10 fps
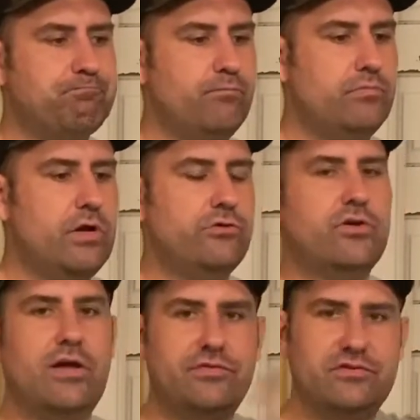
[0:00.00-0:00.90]
they're
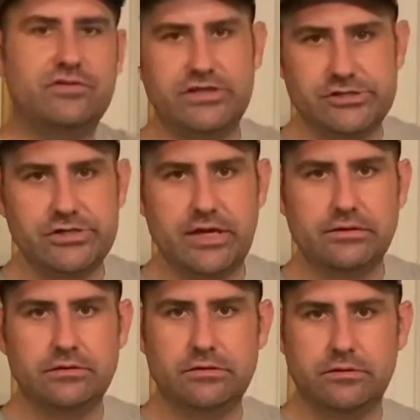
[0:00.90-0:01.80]
taught the slingshot,
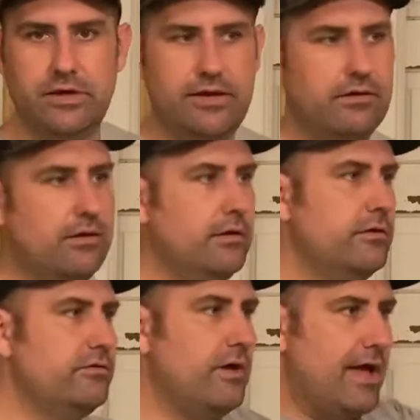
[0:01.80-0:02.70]
okay?
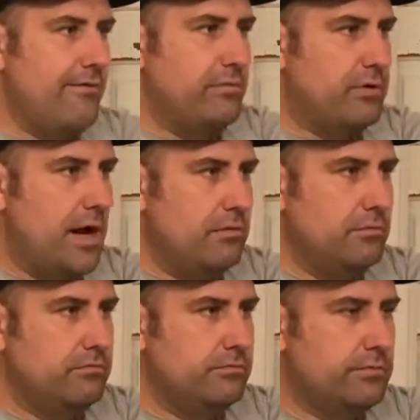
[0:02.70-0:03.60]
So I have a
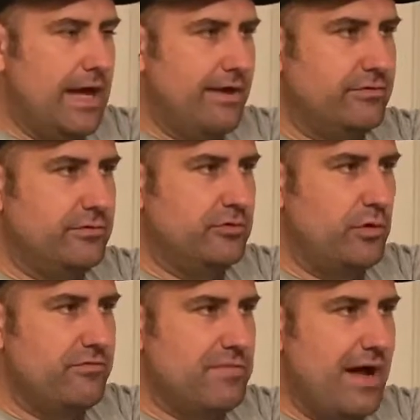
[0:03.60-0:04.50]
problem, I have sort
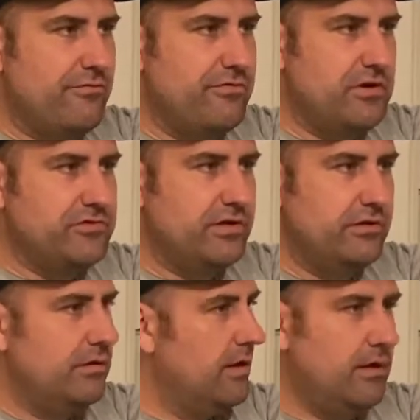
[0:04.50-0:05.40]
of malfunction,
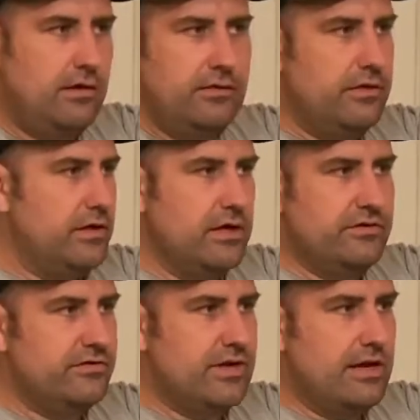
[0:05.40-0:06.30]
the gun
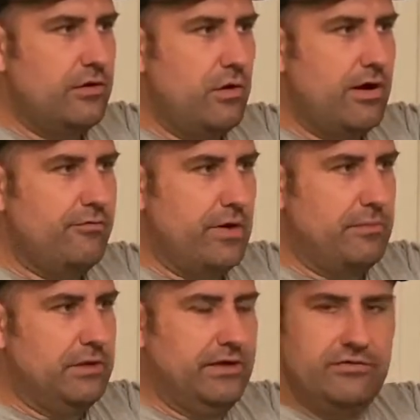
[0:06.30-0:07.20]
does not go off when I
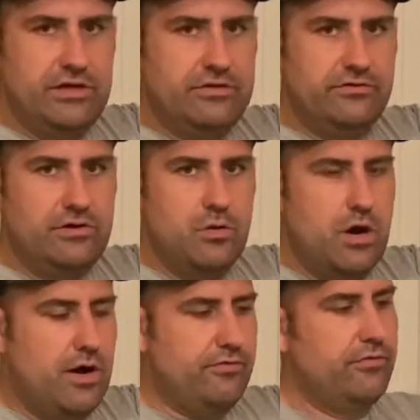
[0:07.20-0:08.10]
believe it needs to go
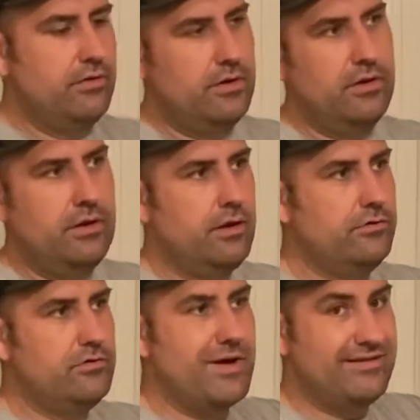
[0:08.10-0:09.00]
off,
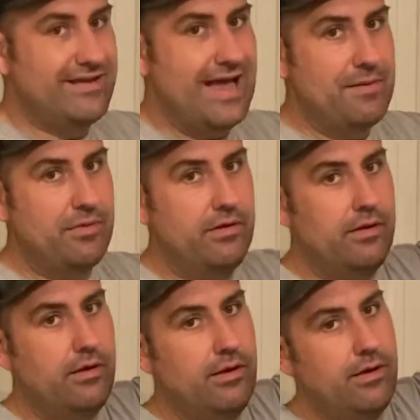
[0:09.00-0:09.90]
do my tap
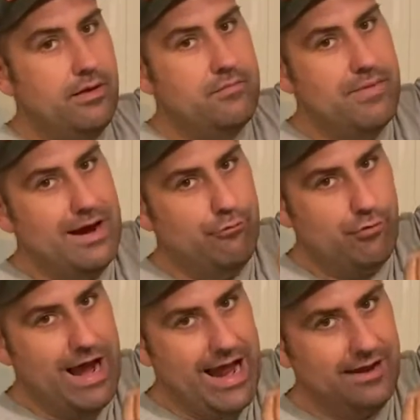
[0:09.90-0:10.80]
and my
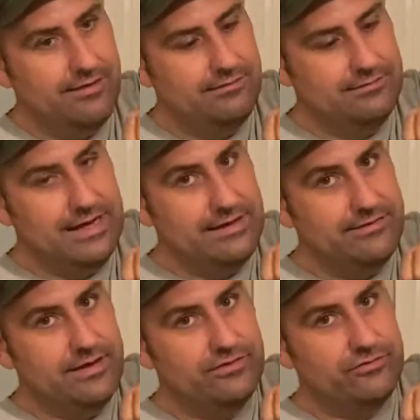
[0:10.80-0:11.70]
rack like
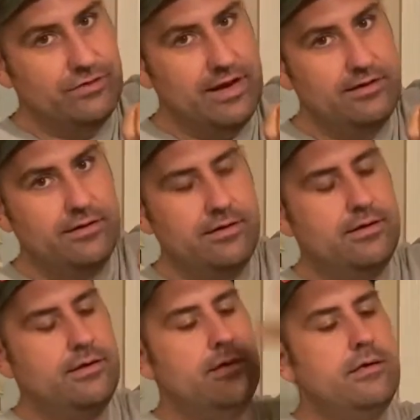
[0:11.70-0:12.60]
this, right?
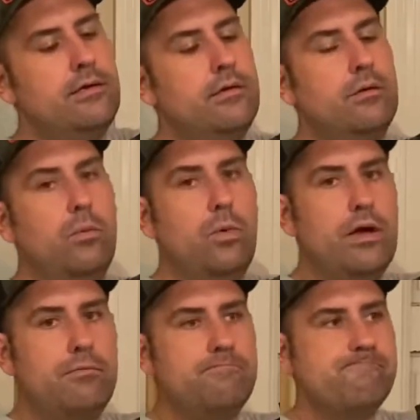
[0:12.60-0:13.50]

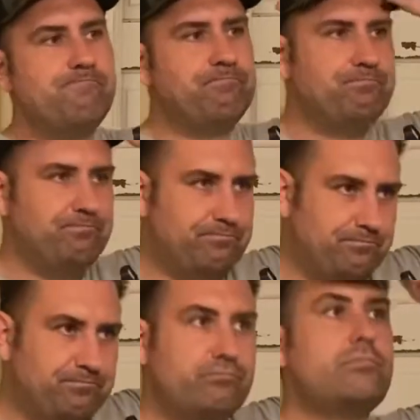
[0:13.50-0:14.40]
Well,
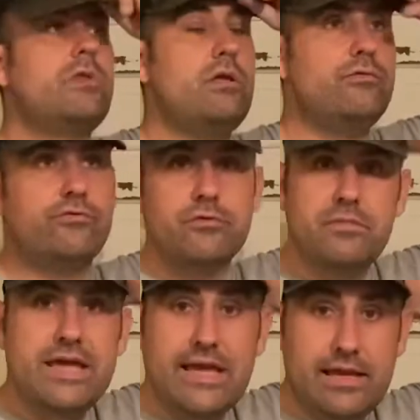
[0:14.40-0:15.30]
for
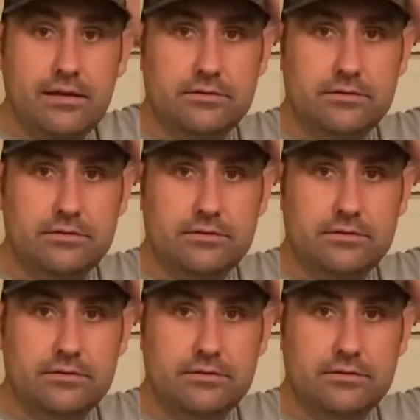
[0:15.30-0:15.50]
me,